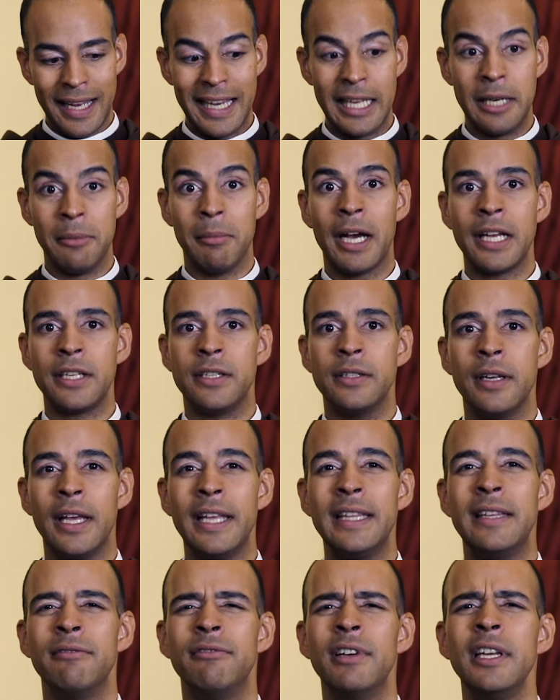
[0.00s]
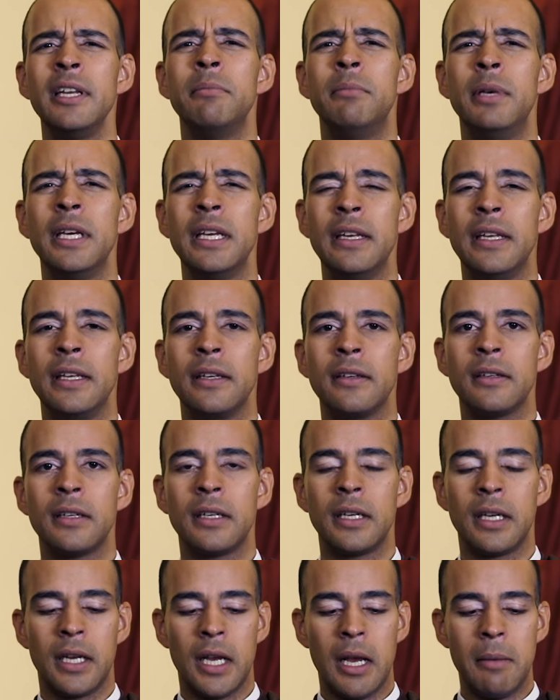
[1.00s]
And imagine, in the very beginning,
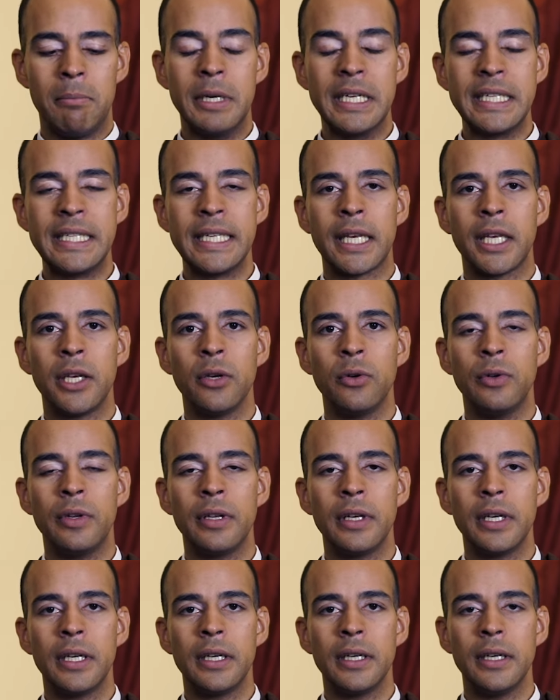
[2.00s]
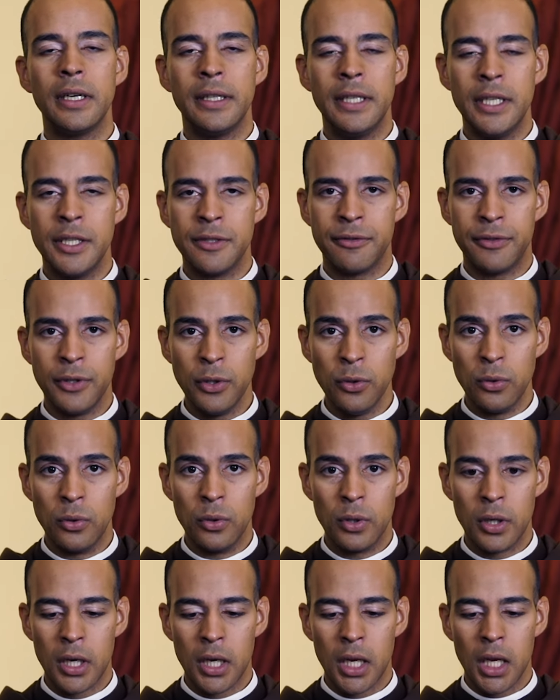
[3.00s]
persecute these few,